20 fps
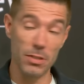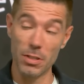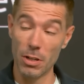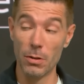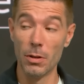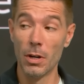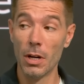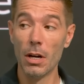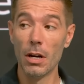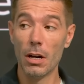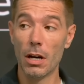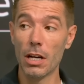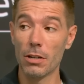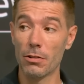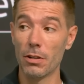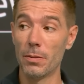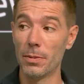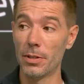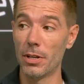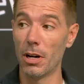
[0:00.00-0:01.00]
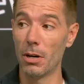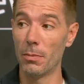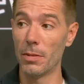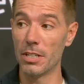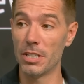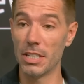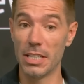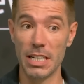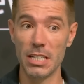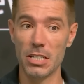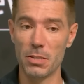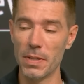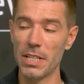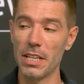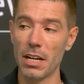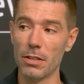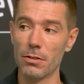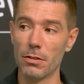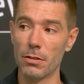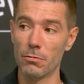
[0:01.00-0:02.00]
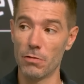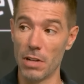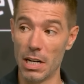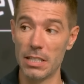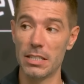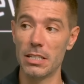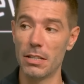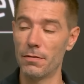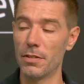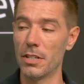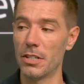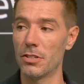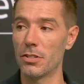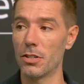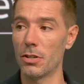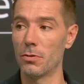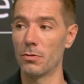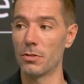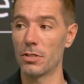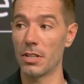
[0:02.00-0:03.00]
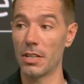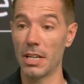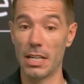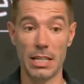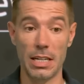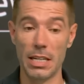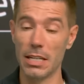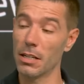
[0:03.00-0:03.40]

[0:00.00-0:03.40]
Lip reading: So I agree with Dharmesh. It needs to be done relatively soon so then he